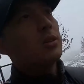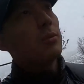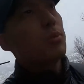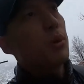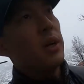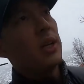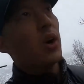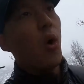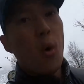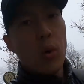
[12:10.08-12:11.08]
a pretty
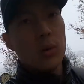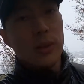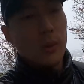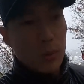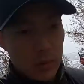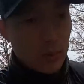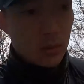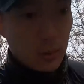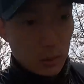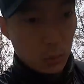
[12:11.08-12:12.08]
cold and
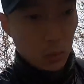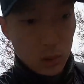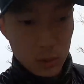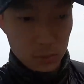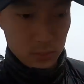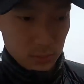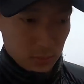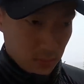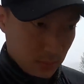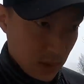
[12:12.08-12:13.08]
whoa.
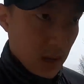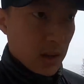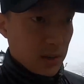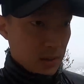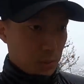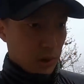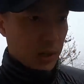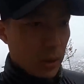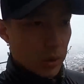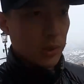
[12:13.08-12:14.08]
It's a pretty
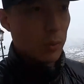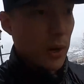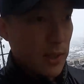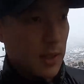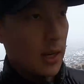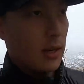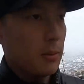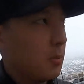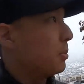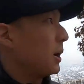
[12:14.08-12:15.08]
cold and wet day,
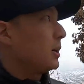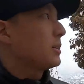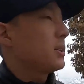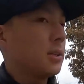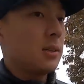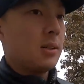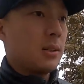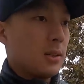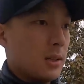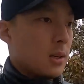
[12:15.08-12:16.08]
but
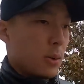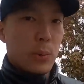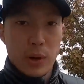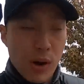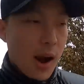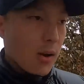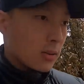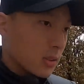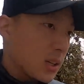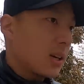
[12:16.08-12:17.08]
you're out.